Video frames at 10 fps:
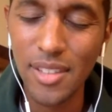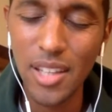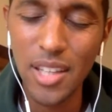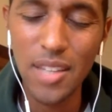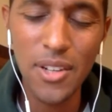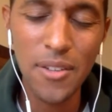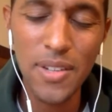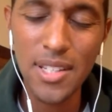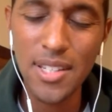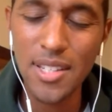Even
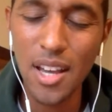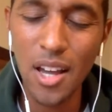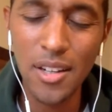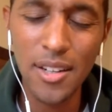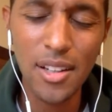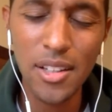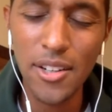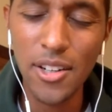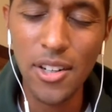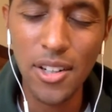if it's
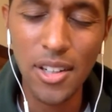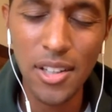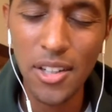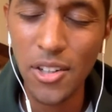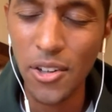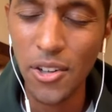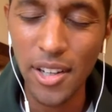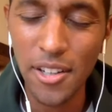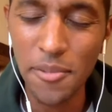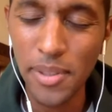unclear, clear, or
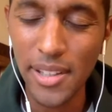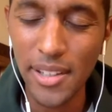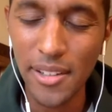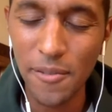incomplete.